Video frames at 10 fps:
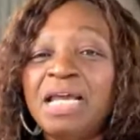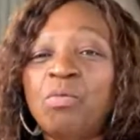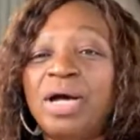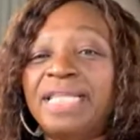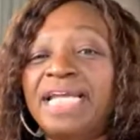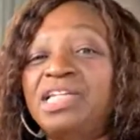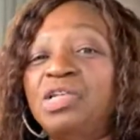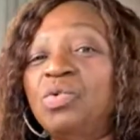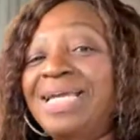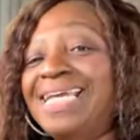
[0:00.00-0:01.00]
what they
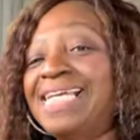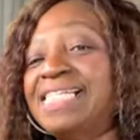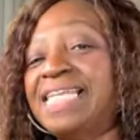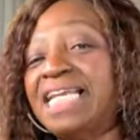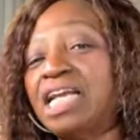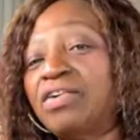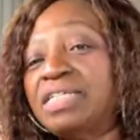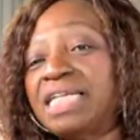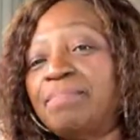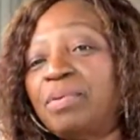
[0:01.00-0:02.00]
do is they encourage
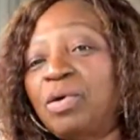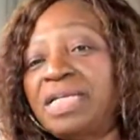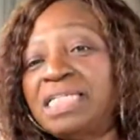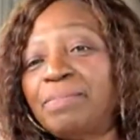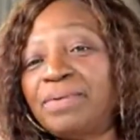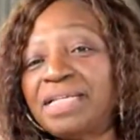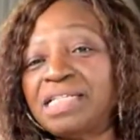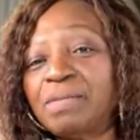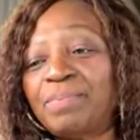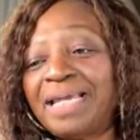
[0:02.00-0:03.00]
the employees to
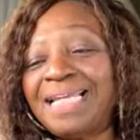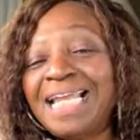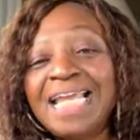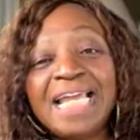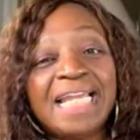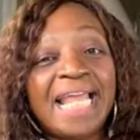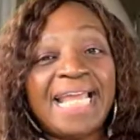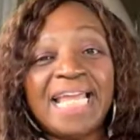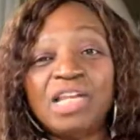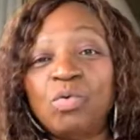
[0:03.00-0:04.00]
participate. They
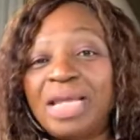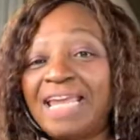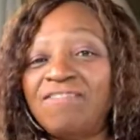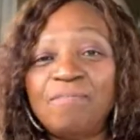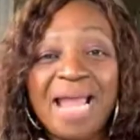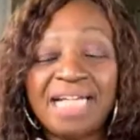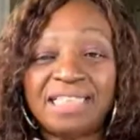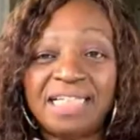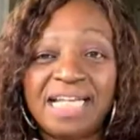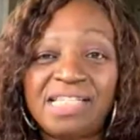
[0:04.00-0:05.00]
can do gift
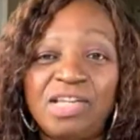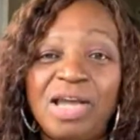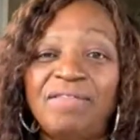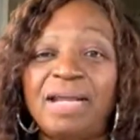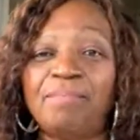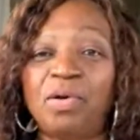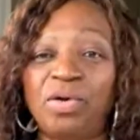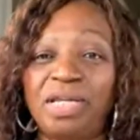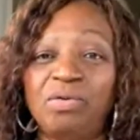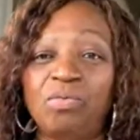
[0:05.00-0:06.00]
matching. Let's say you have an
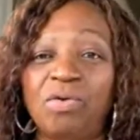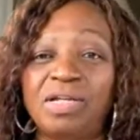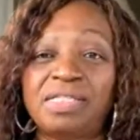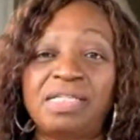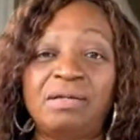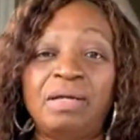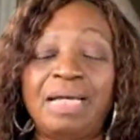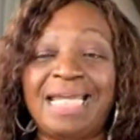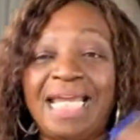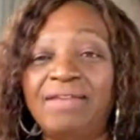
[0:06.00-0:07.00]
employee who wants to
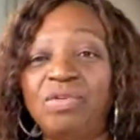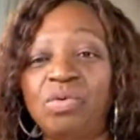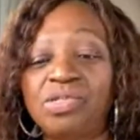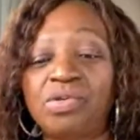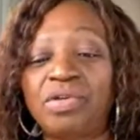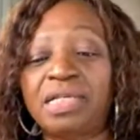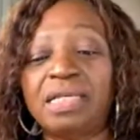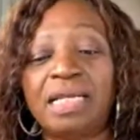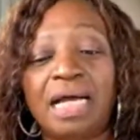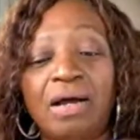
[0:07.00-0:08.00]
give to a
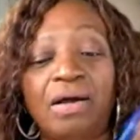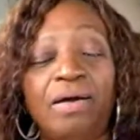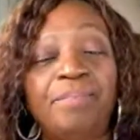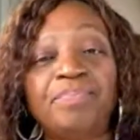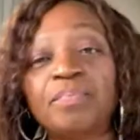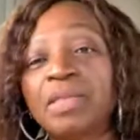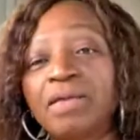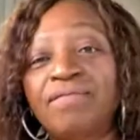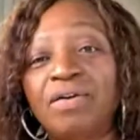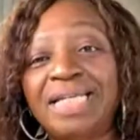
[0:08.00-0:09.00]
certain
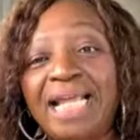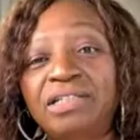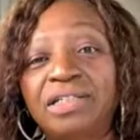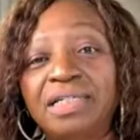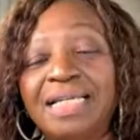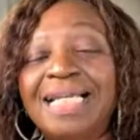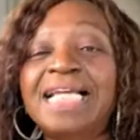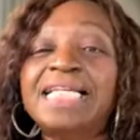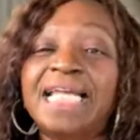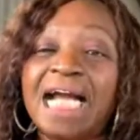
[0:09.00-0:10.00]
foundation.
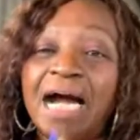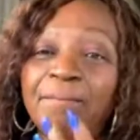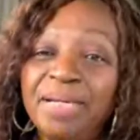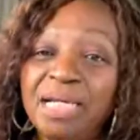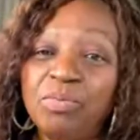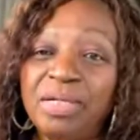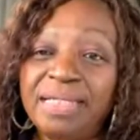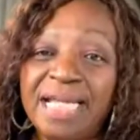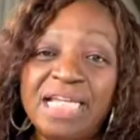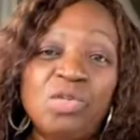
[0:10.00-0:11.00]
The company will
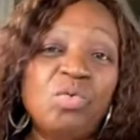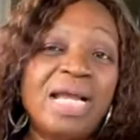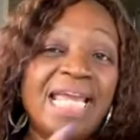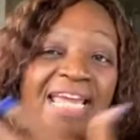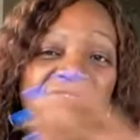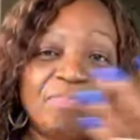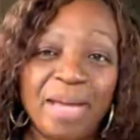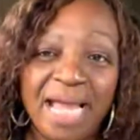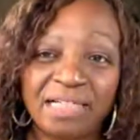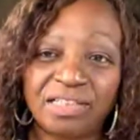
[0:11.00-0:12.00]
then do a gift
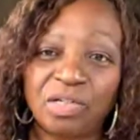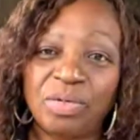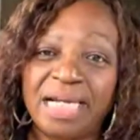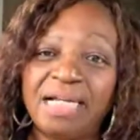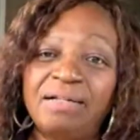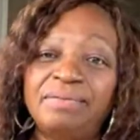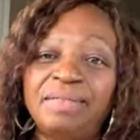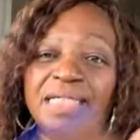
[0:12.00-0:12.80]
match, so they'll,